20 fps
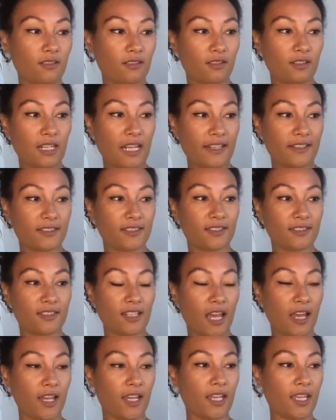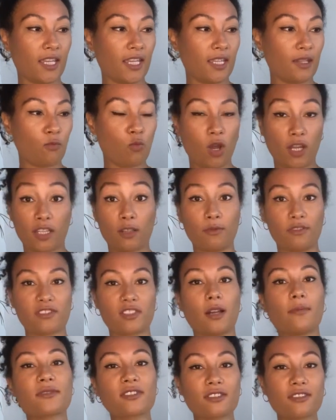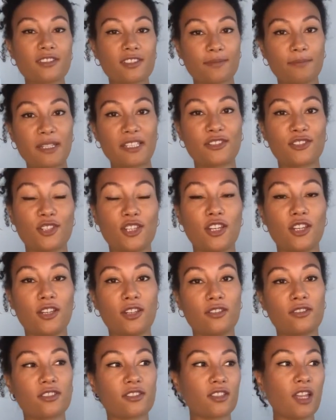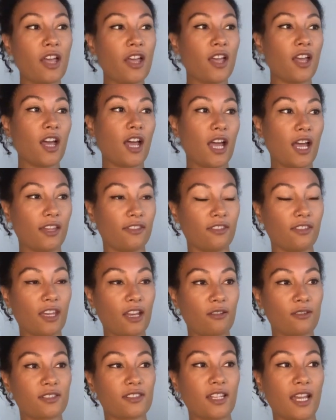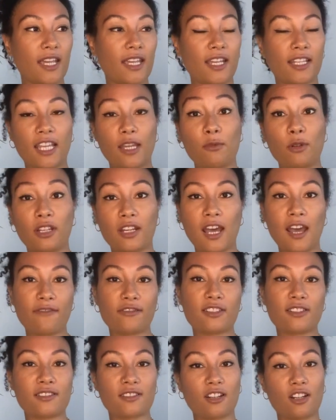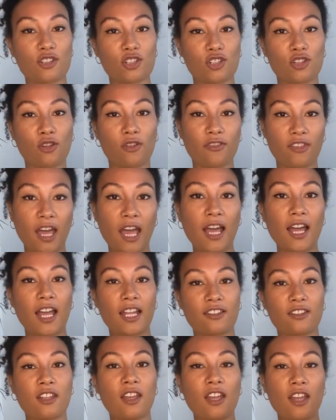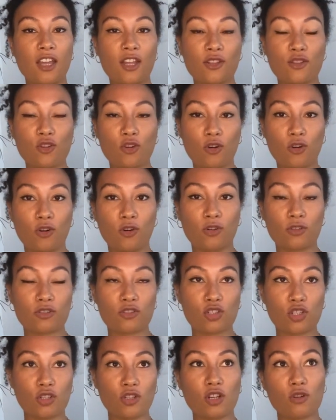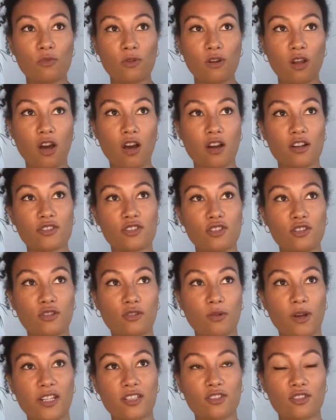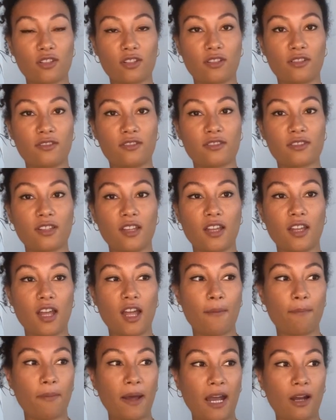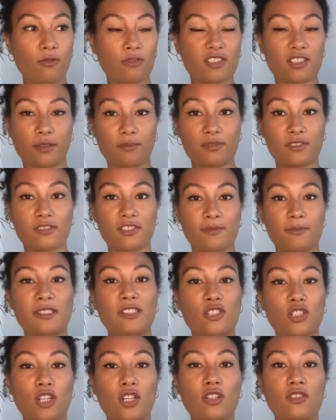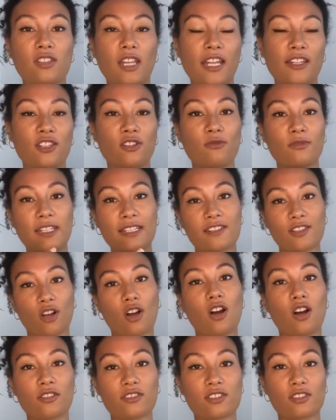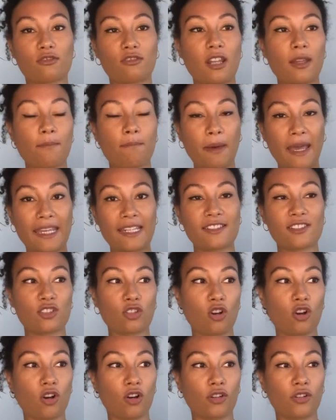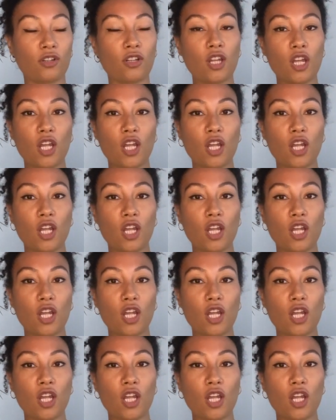let's say working with substance misuse, and they'll say, okay, we're gonna have a discussion on that. And your tutor will ask you questions about substance misuse and you'll need to answer it based on